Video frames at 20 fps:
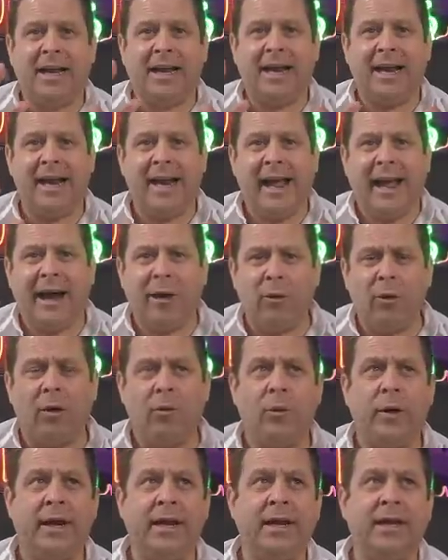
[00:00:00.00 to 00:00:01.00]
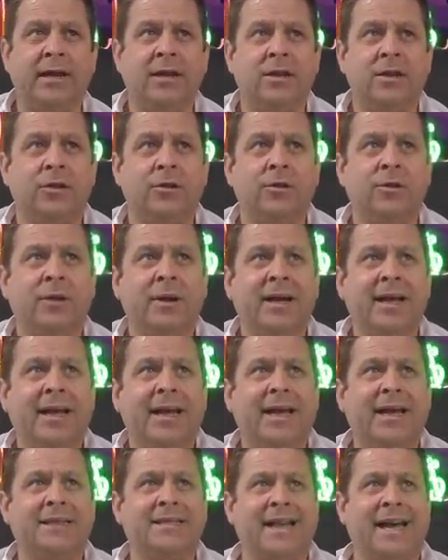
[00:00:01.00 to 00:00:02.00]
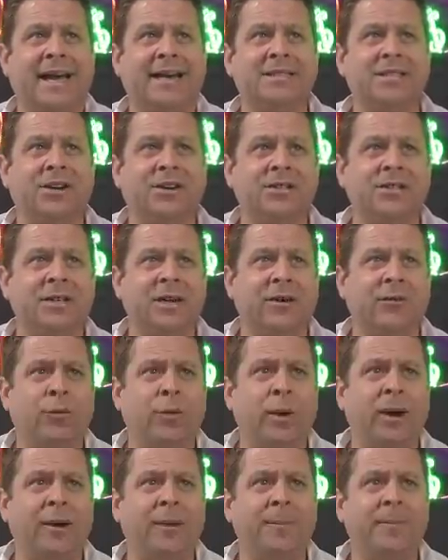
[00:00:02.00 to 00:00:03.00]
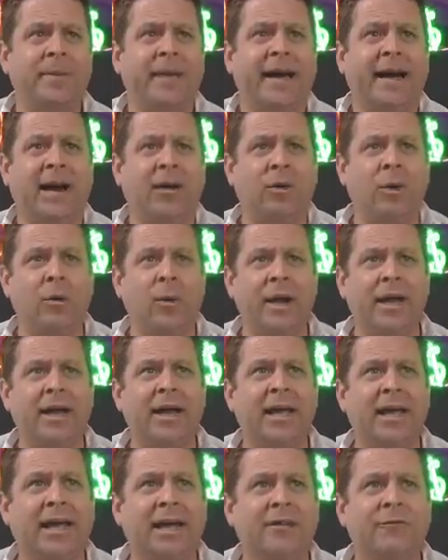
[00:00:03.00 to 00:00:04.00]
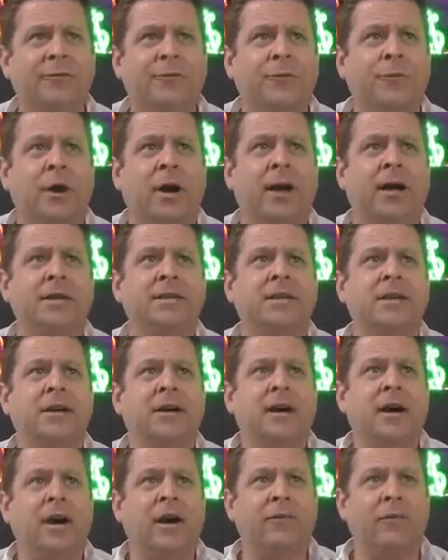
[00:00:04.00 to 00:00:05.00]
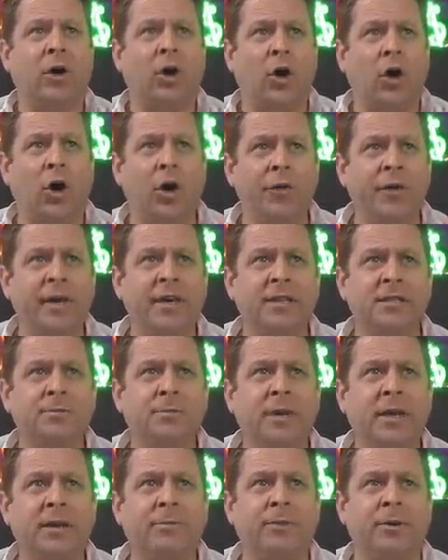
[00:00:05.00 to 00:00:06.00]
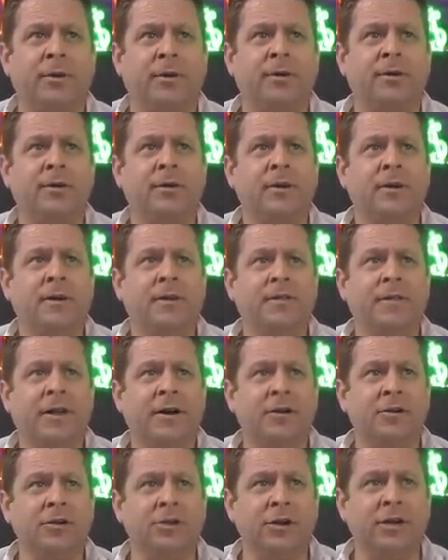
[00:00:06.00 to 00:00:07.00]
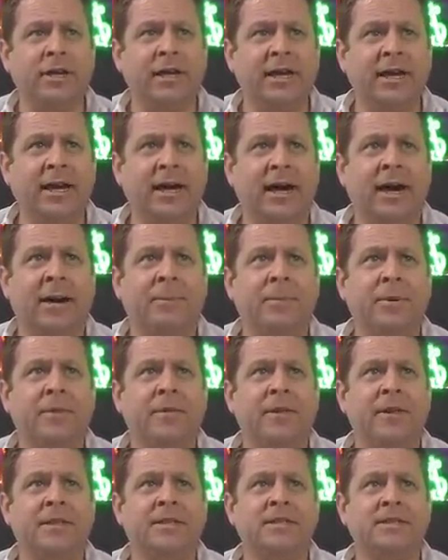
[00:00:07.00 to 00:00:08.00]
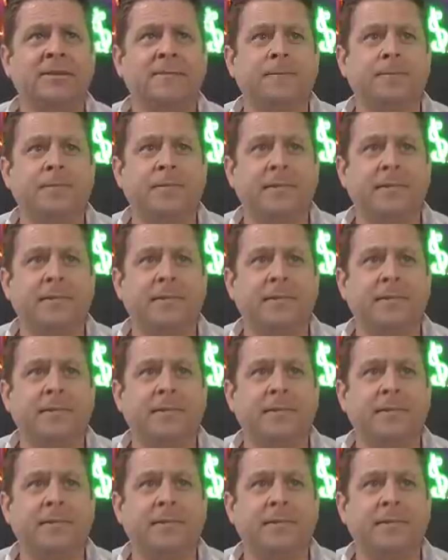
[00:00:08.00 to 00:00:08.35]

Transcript: Now what we need to do is ask ourselves, well, how are we going to get in front of all these people that are looking up this